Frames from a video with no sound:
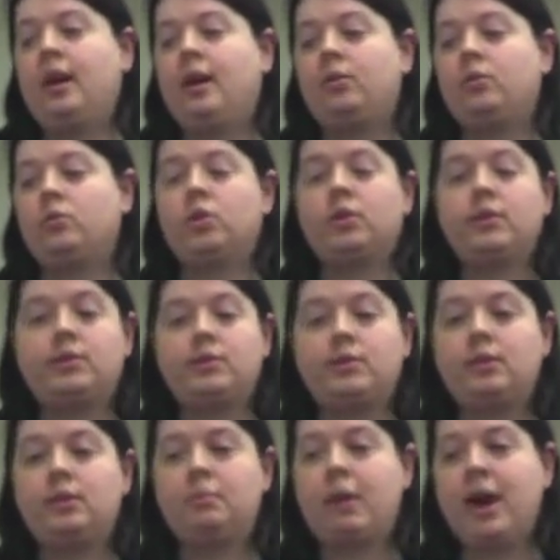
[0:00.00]
and those are listed
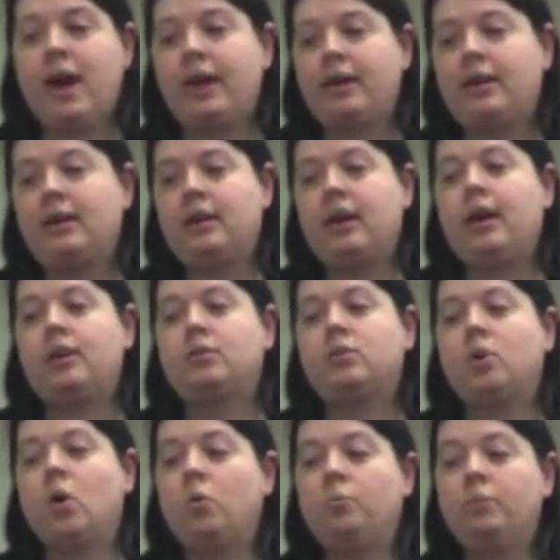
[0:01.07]
in the packet
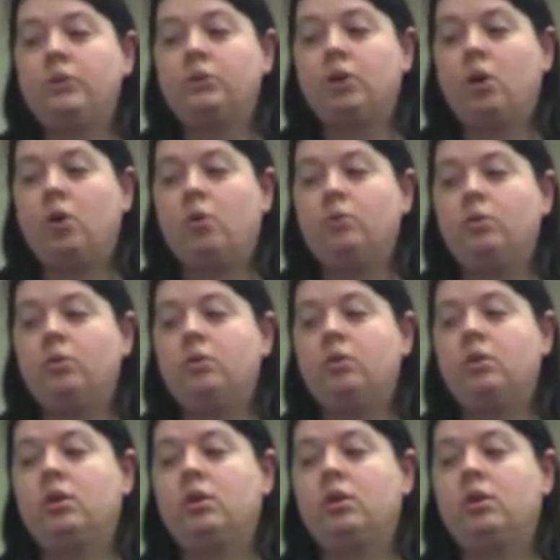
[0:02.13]
as open tone,